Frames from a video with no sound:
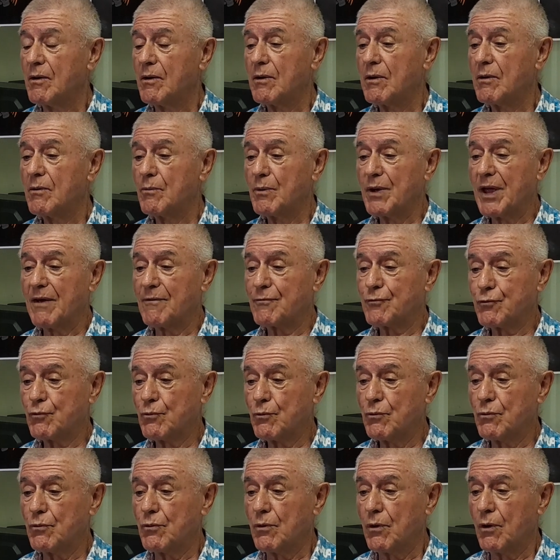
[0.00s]
we have
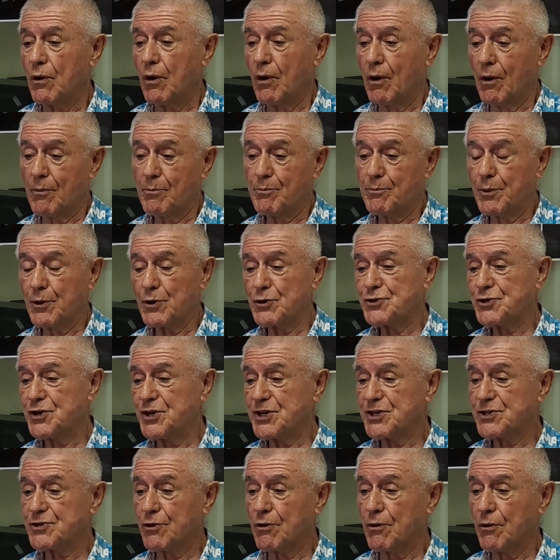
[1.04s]
to
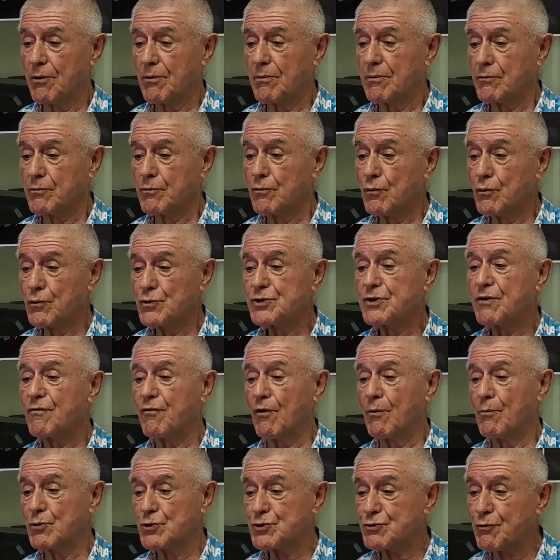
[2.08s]
purchase the goods
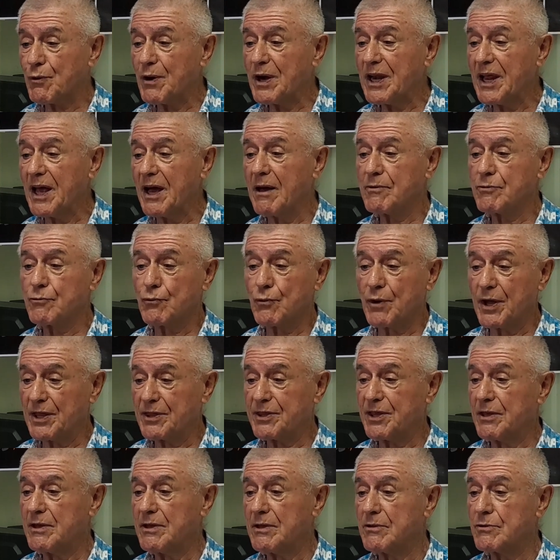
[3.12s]
from Australia to
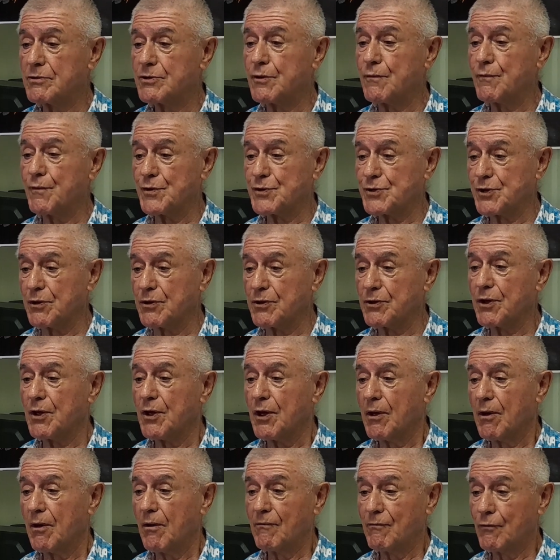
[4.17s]
get sufficient
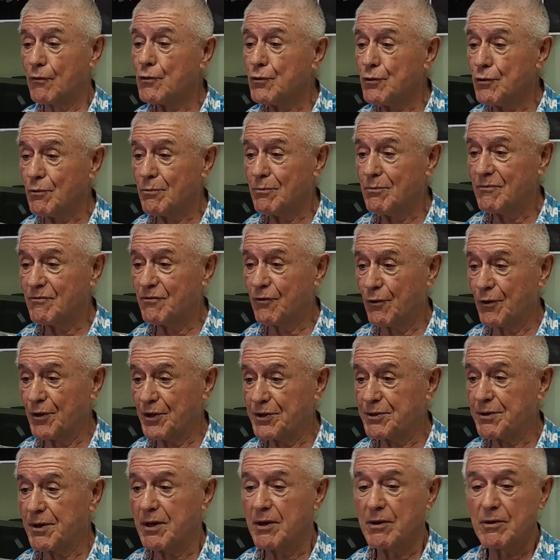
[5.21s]
volume for
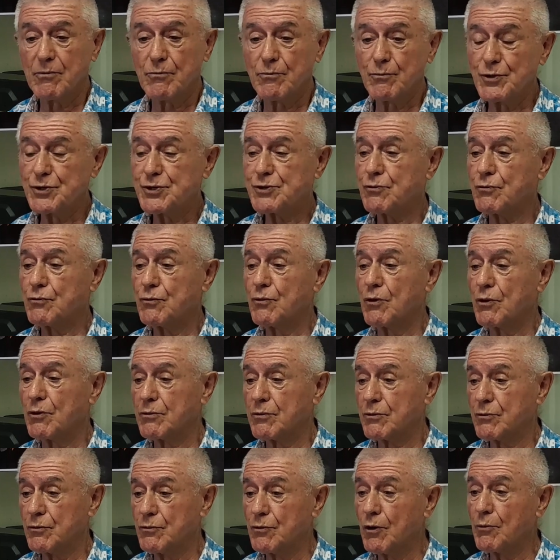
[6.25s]
it, which could
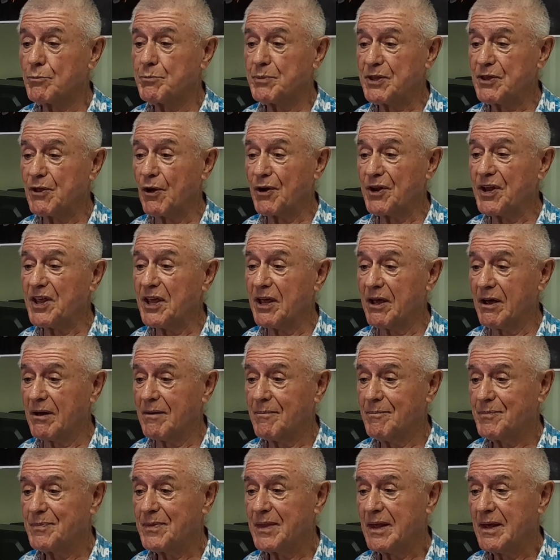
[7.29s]
not be done here.
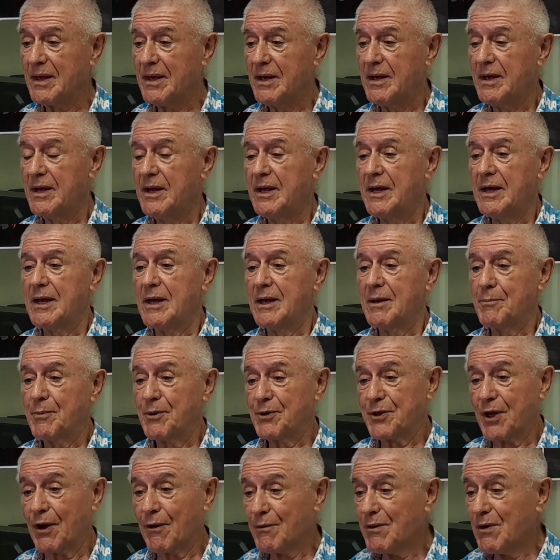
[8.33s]

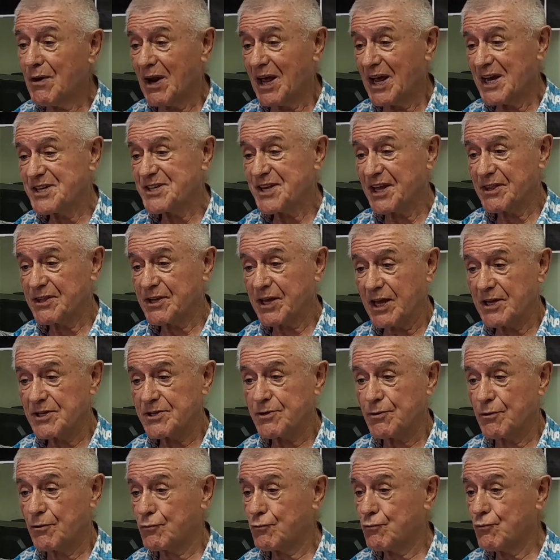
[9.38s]
But I realized that as
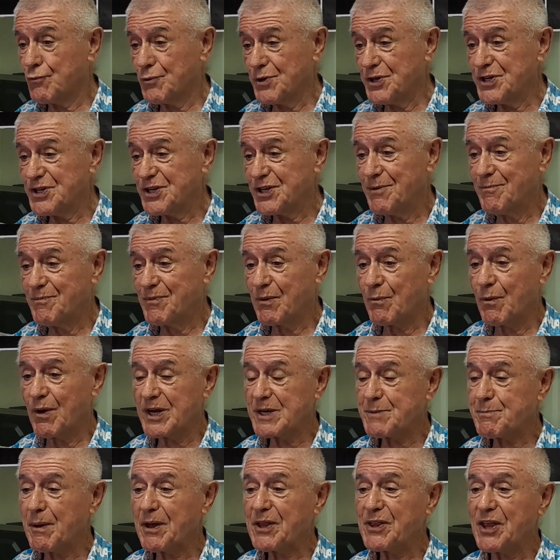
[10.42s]
tourists, they were
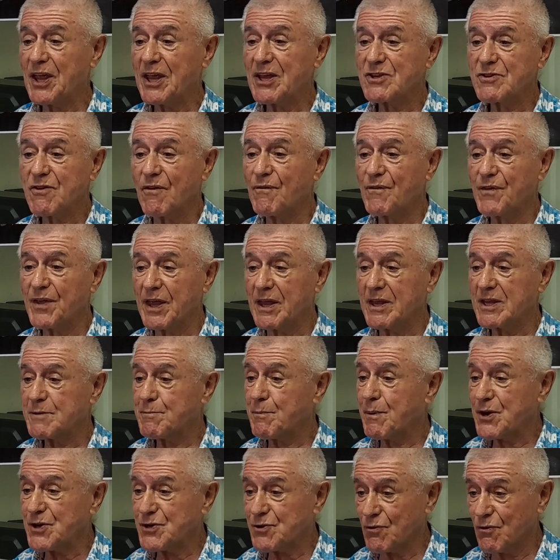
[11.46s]
expecting something
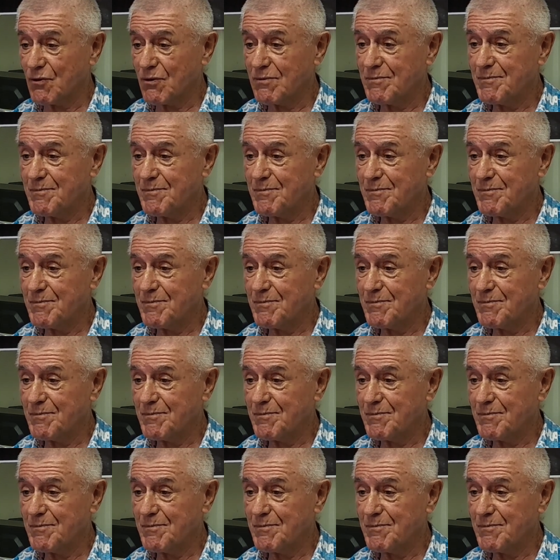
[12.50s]
special.